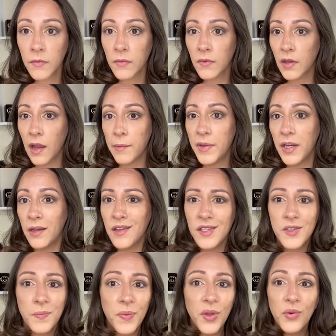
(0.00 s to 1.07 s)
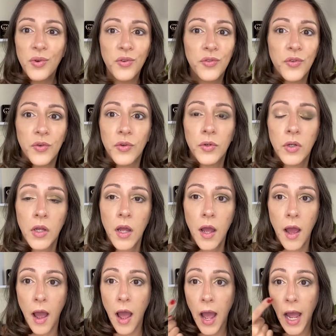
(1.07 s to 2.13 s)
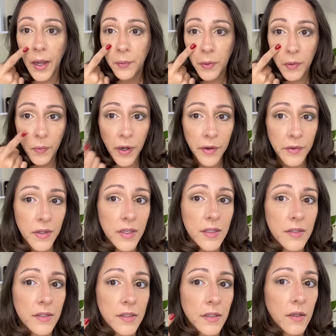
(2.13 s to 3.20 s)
I mean, it's beautiful. I would wear this